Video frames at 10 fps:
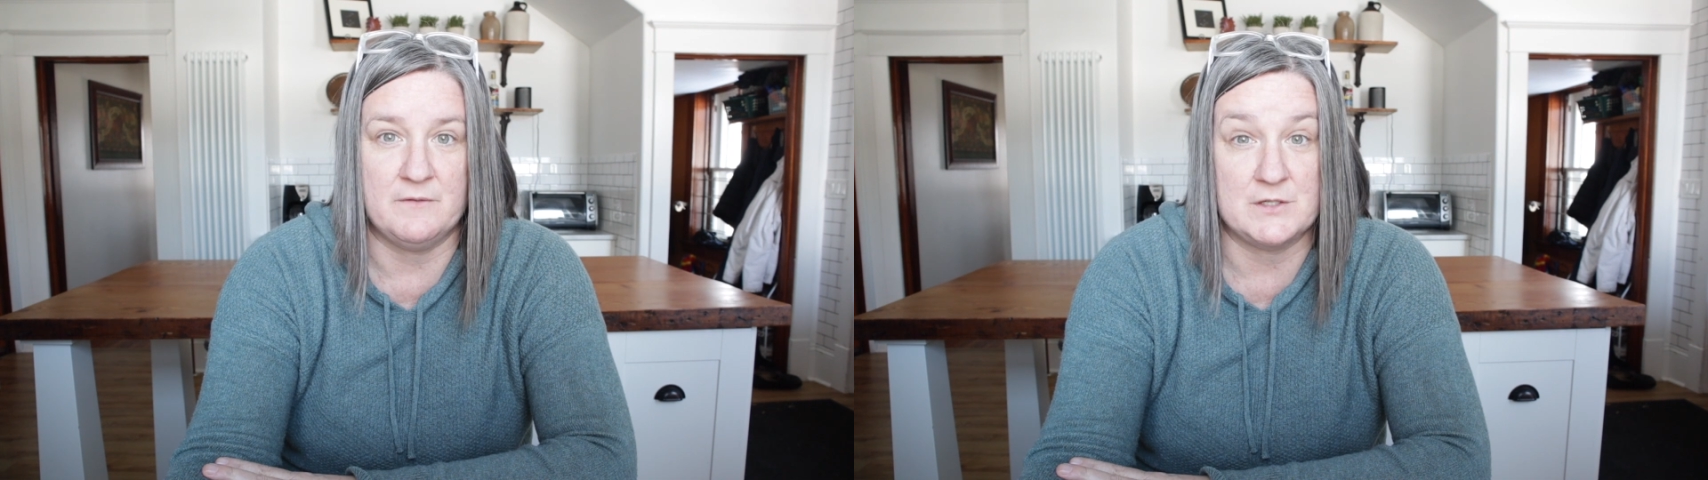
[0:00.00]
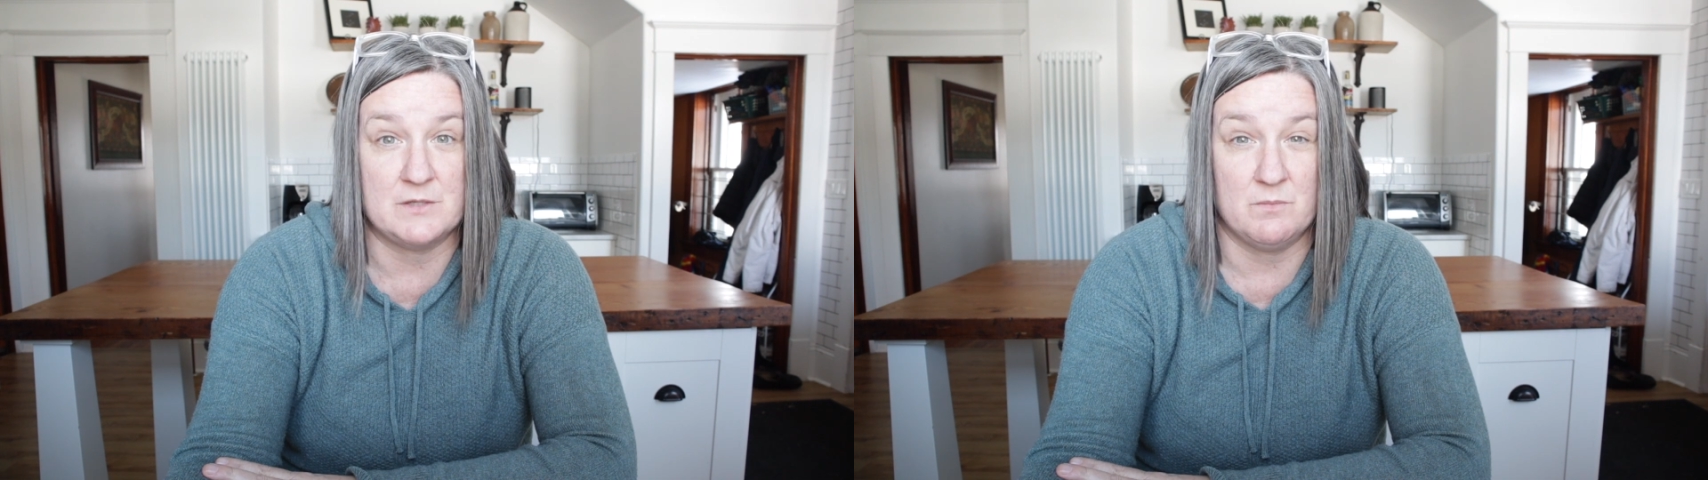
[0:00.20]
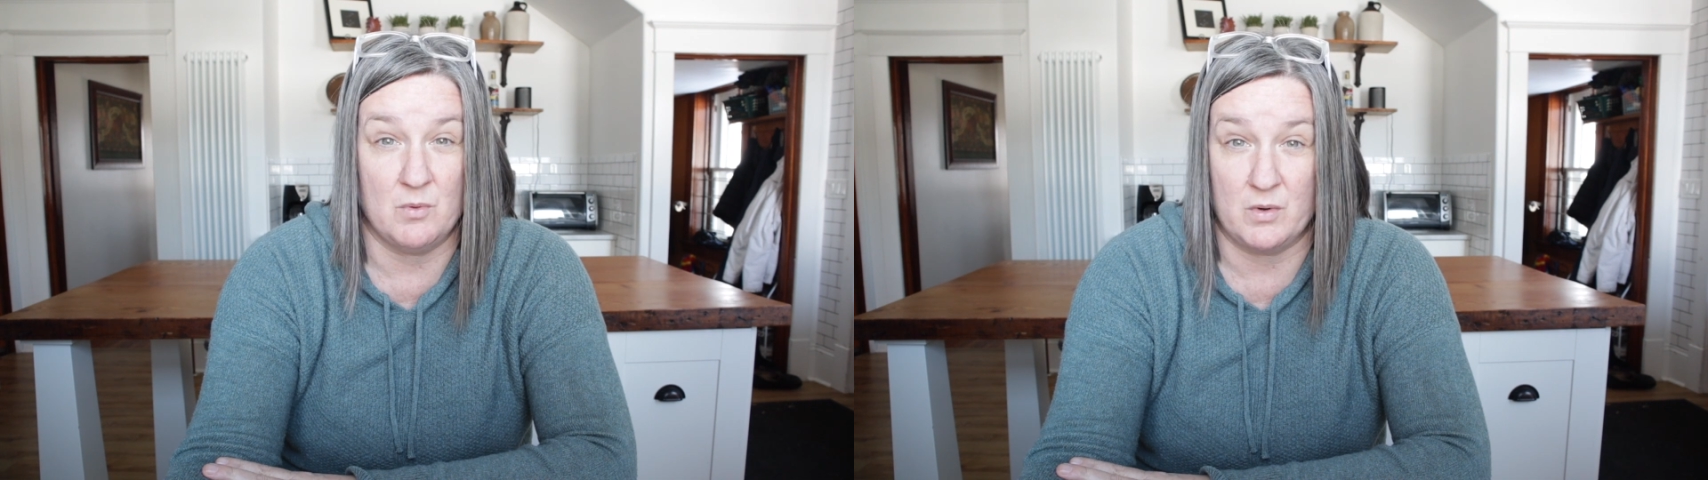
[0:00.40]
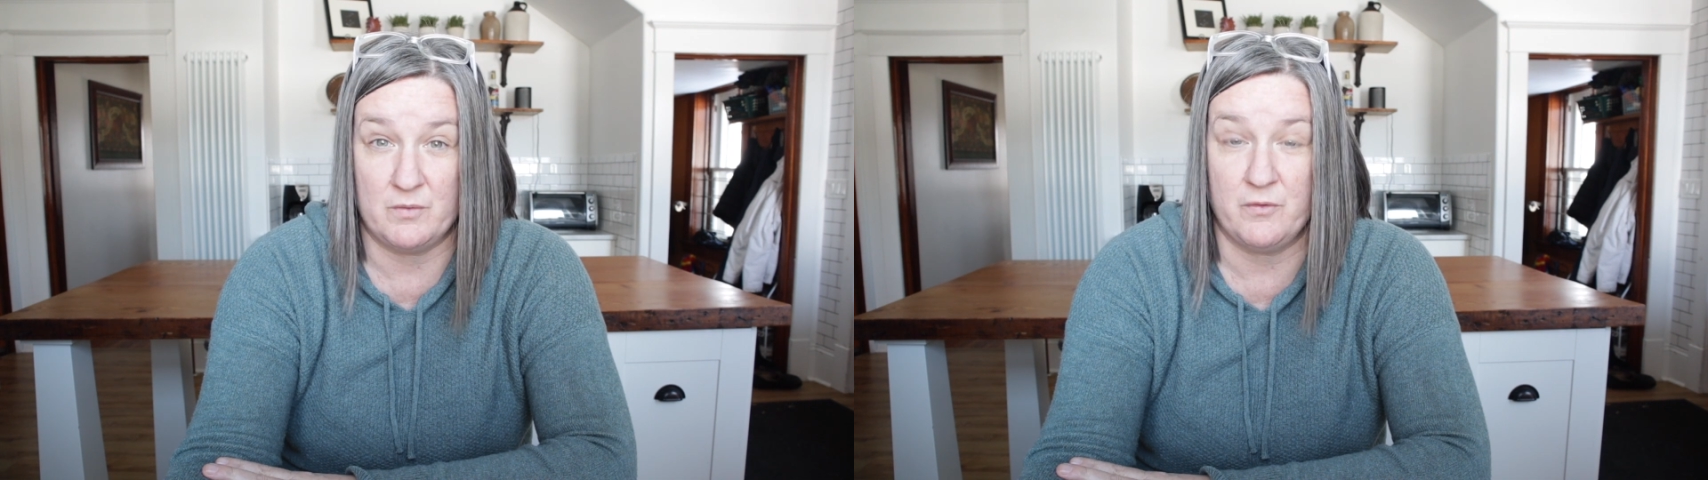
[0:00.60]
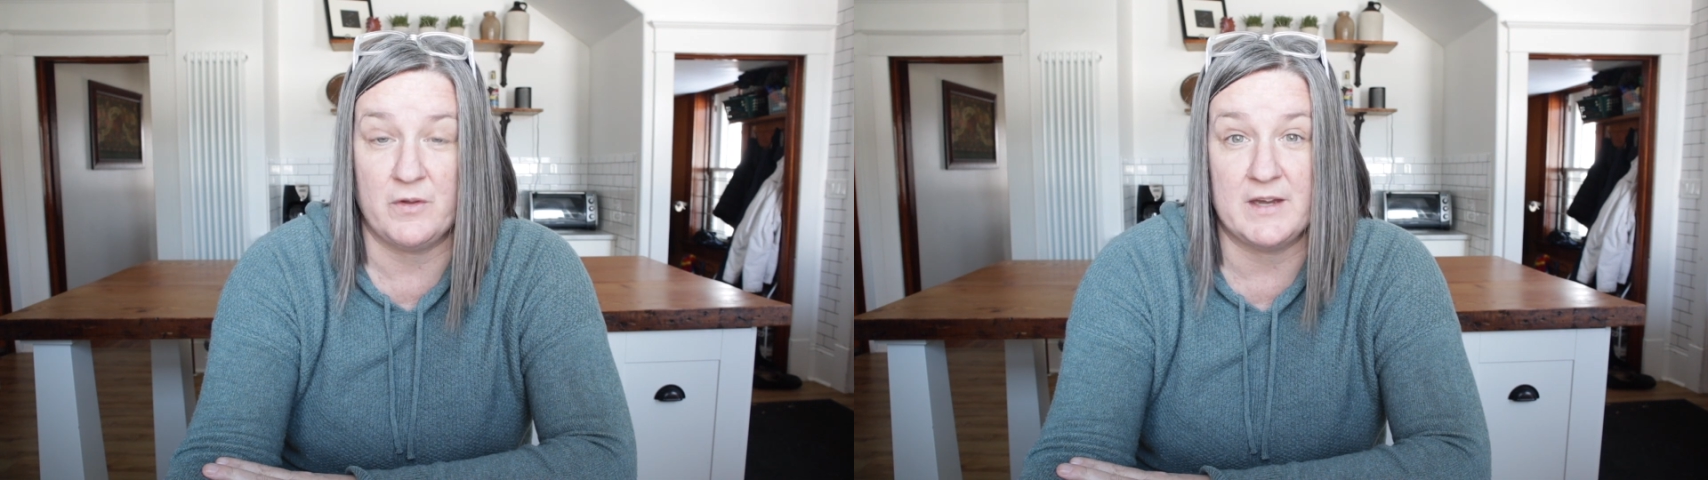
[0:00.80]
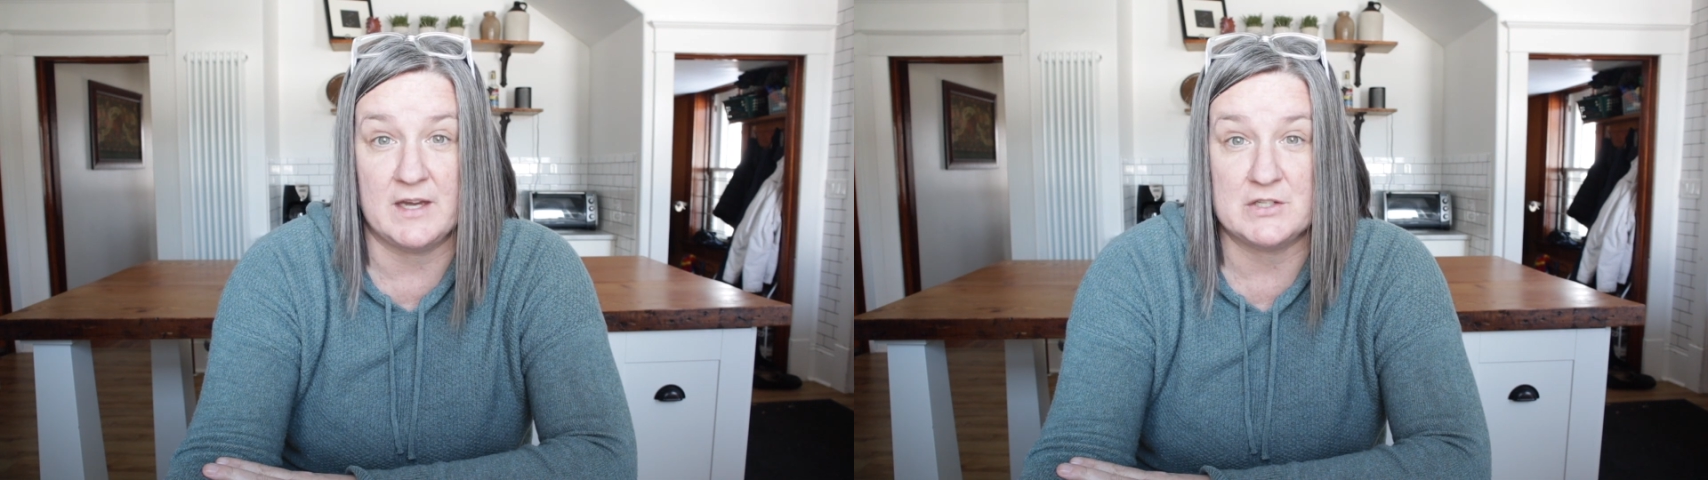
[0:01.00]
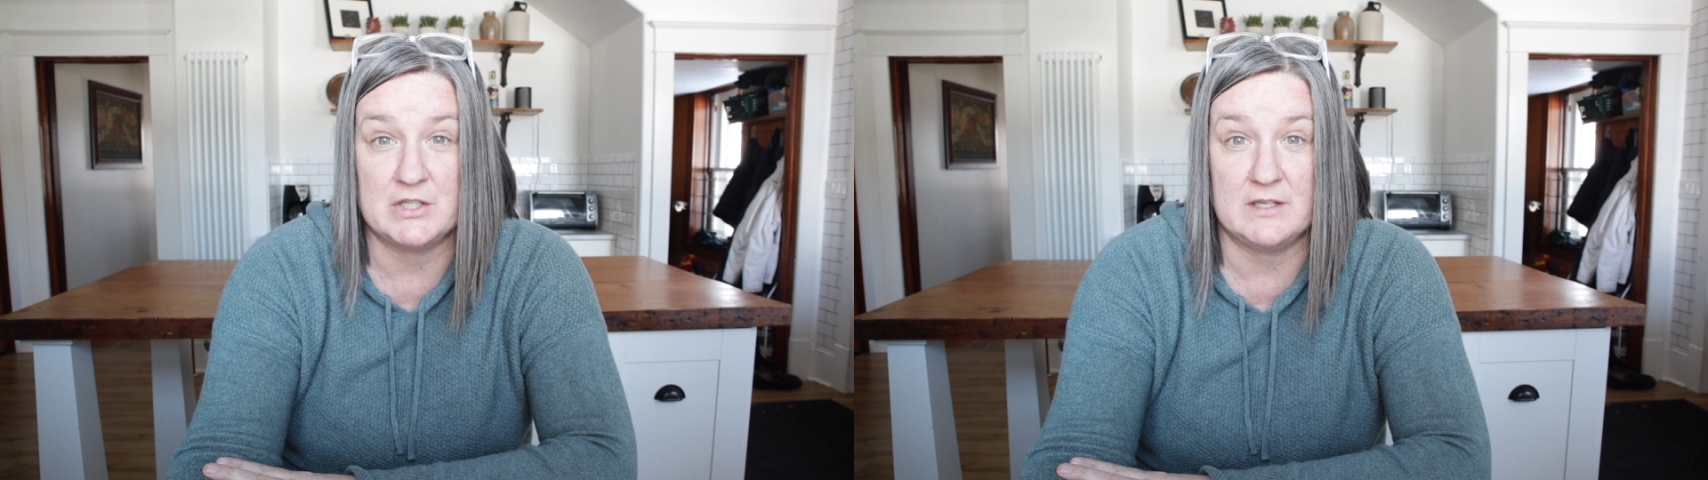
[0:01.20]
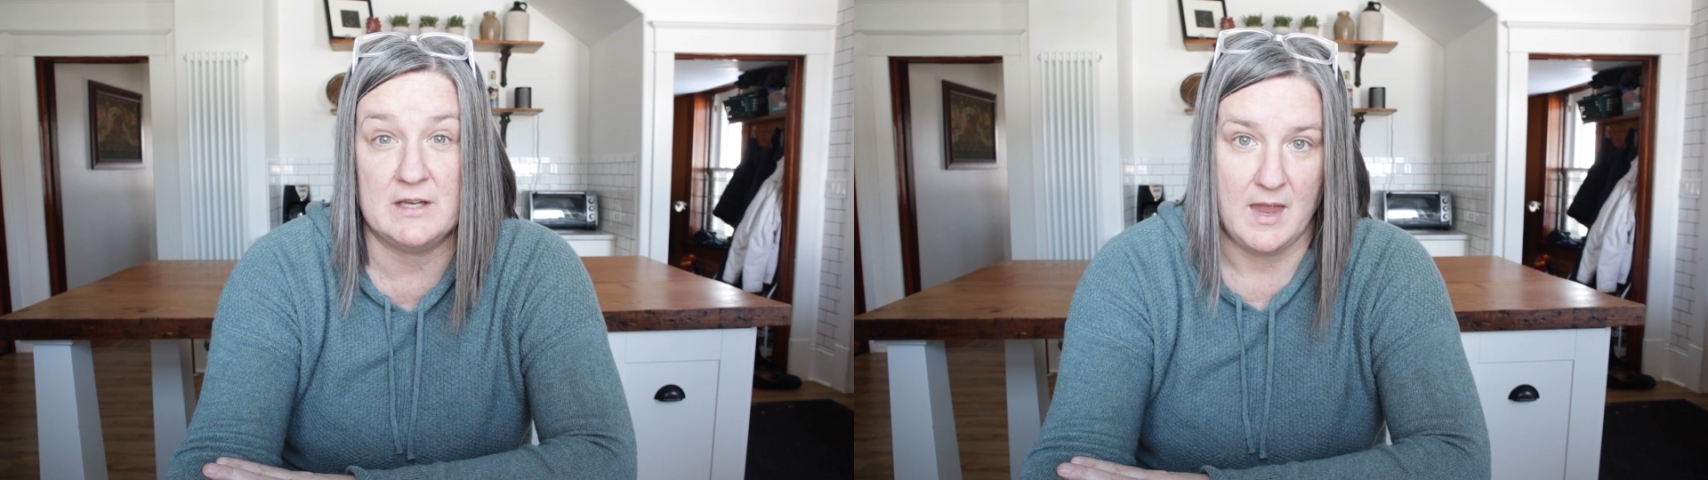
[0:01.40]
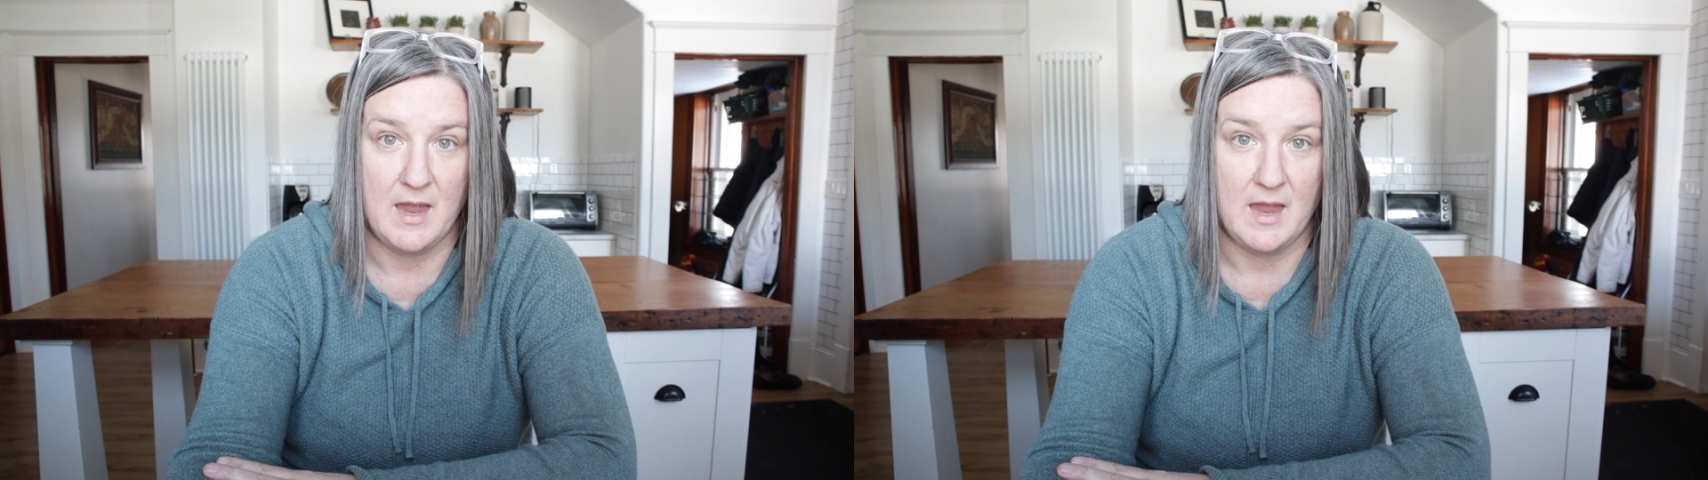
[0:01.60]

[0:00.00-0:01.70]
vision board for the kitchen.